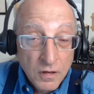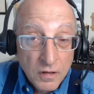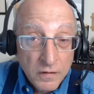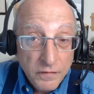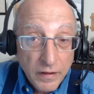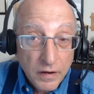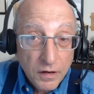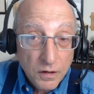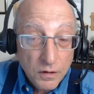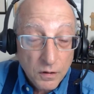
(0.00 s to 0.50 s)

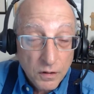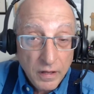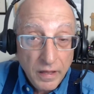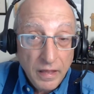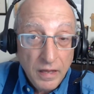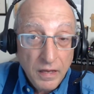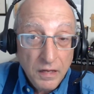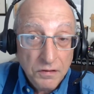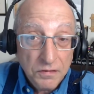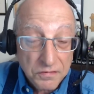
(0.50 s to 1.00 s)
Now,
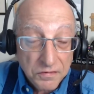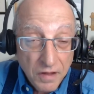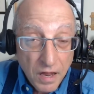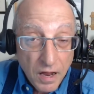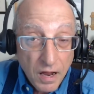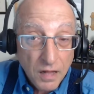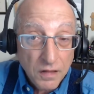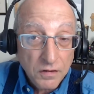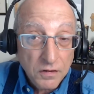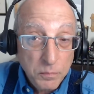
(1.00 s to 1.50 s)
a
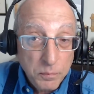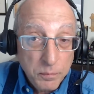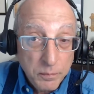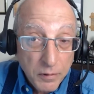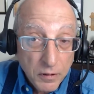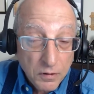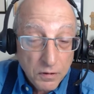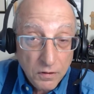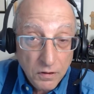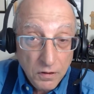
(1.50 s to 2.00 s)
solid
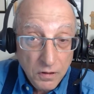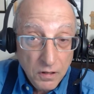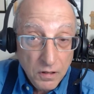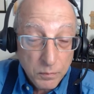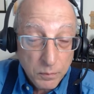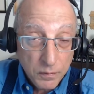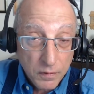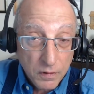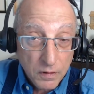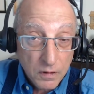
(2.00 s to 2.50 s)

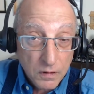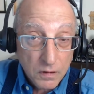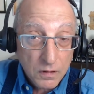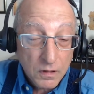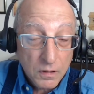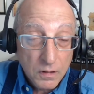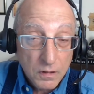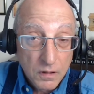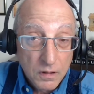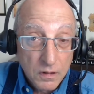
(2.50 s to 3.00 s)
bookkeeping
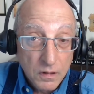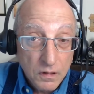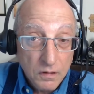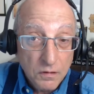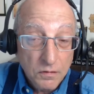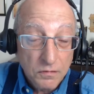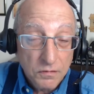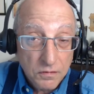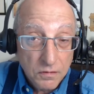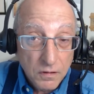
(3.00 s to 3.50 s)

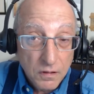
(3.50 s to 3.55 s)
is